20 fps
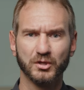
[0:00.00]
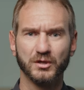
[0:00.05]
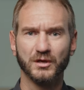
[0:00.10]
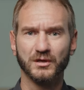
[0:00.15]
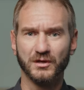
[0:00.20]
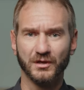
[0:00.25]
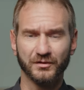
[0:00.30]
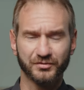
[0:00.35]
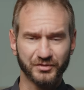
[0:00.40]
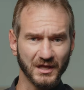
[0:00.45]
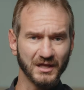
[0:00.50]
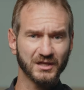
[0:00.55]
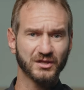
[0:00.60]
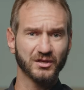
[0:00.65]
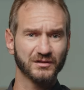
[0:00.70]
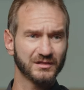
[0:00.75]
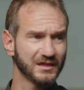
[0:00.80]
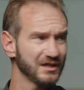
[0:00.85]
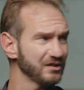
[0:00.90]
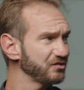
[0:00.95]
you, you think
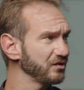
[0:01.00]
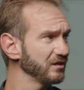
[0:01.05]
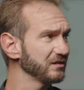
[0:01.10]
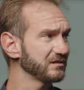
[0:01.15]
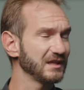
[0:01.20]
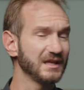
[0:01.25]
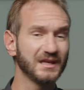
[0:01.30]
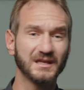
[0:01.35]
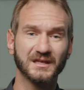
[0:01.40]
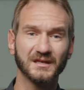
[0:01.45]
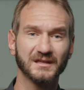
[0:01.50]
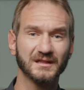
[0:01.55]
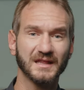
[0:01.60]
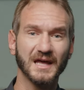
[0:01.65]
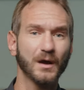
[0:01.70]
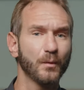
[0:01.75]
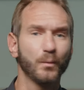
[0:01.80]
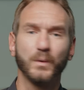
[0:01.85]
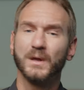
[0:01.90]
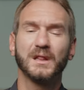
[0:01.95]
you're this you think you're
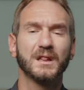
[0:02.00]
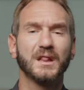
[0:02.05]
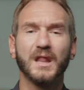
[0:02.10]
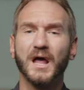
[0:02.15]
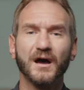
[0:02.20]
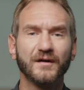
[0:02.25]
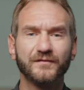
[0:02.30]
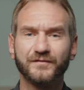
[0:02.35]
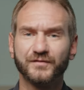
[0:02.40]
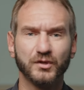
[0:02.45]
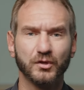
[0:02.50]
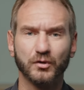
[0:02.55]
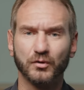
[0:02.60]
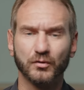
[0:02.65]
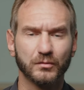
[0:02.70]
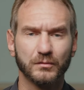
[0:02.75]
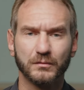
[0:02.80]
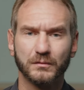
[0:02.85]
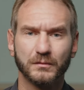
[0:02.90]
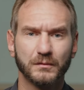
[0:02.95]
that we love
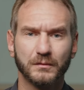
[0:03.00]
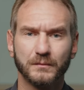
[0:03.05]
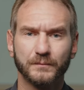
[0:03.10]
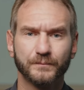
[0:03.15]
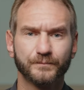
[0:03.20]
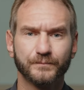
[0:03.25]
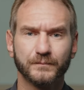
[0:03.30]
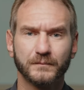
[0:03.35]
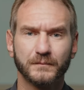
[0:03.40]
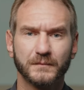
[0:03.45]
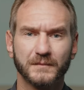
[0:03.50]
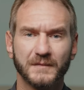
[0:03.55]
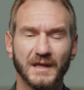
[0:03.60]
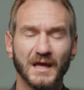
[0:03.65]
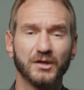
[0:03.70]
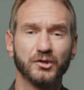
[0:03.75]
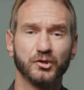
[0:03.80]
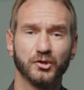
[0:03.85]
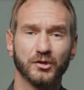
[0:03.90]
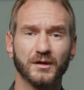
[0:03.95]
you
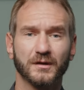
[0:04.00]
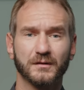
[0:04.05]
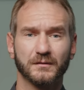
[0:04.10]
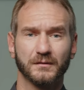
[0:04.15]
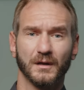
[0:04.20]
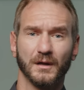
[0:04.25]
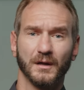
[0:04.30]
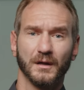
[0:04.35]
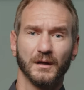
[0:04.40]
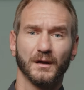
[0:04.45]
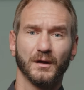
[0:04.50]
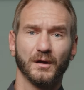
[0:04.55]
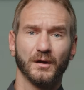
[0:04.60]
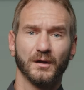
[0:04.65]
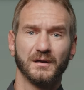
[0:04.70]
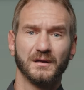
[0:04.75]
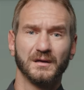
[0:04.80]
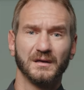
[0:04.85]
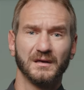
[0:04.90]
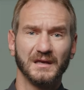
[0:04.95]
now you don't
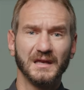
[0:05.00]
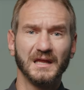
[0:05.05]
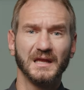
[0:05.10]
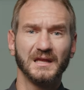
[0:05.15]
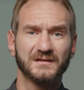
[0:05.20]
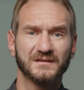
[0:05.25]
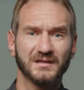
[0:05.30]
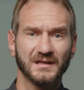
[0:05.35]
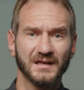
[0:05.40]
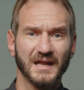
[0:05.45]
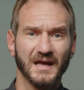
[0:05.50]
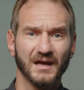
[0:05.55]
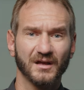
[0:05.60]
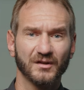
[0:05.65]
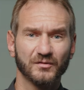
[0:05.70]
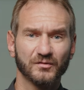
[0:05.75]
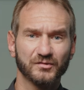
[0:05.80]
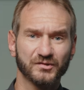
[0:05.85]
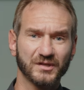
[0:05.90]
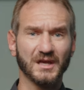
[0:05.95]
need to
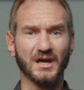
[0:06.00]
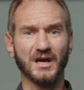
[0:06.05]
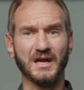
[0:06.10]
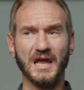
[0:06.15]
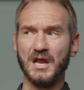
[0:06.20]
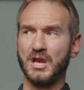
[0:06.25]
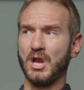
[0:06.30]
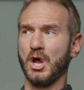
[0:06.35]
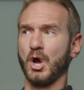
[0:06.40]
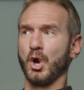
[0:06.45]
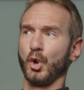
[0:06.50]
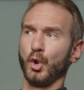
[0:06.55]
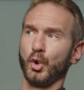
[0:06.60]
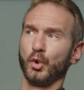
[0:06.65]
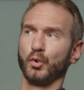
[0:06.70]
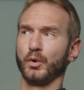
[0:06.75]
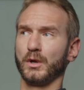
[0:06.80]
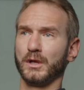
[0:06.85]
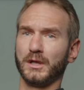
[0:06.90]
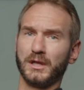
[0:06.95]
now say, okay, now
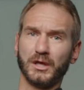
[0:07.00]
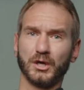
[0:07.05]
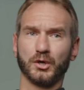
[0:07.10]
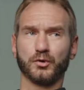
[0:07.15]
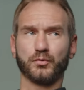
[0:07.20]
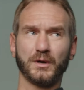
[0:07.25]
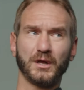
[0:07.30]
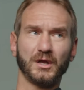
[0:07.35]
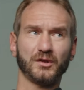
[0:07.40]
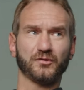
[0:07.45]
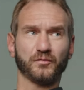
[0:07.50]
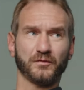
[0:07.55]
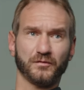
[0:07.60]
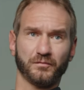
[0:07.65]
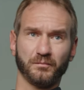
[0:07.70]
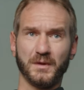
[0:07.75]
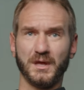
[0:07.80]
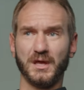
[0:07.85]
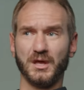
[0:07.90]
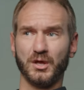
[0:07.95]
who really agrees
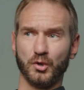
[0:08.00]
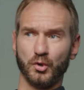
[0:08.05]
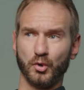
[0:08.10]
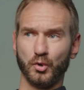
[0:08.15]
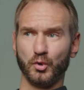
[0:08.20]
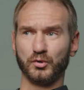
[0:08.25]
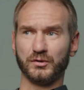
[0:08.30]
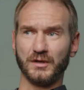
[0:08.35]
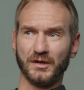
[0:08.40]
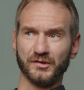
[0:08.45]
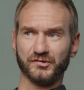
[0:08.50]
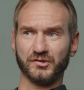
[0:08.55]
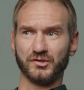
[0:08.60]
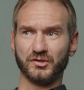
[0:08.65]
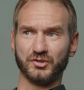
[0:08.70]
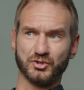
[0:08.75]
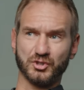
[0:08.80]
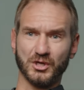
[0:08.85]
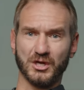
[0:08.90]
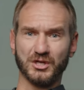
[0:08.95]
with me and who
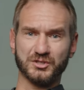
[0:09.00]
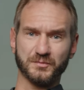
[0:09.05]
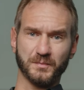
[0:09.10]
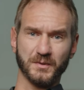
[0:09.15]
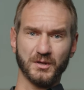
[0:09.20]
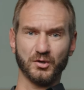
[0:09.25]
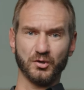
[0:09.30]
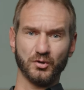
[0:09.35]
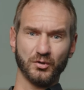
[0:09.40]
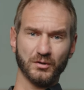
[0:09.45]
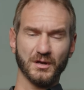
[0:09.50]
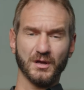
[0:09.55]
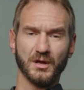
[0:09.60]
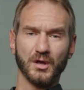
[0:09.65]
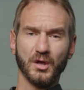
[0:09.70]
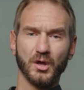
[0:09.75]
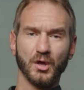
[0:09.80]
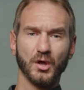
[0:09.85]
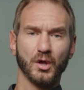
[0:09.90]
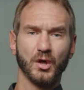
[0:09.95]
doesn't judge me and who.
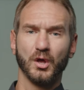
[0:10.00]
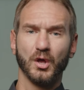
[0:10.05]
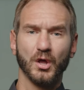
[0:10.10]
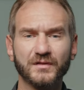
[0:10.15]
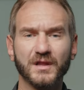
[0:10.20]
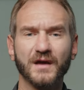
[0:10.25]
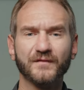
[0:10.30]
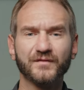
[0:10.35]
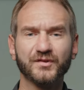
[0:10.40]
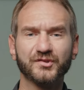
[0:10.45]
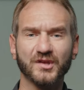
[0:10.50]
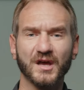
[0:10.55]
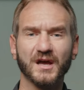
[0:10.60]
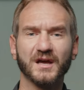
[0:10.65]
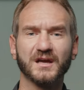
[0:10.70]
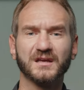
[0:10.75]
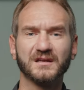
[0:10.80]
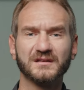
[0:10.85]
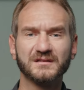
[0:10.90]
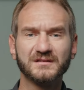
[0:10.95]
Love is
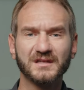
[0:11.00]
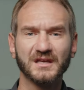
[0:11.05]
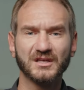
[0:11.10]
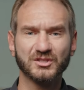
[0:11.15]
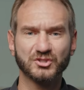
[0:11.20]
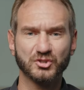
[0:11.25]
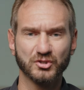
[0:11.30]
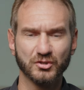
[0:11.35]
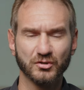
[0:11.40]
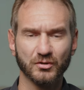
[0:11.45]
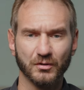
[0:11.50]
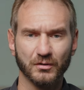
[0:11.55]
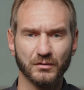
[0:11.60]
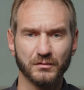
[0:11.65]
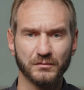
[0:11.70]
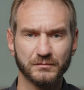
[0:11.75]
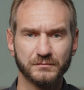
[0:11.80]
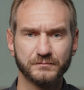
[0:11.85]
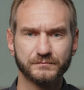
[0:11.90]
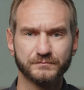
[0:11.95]

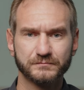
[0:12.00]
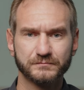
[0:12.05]
unconditional.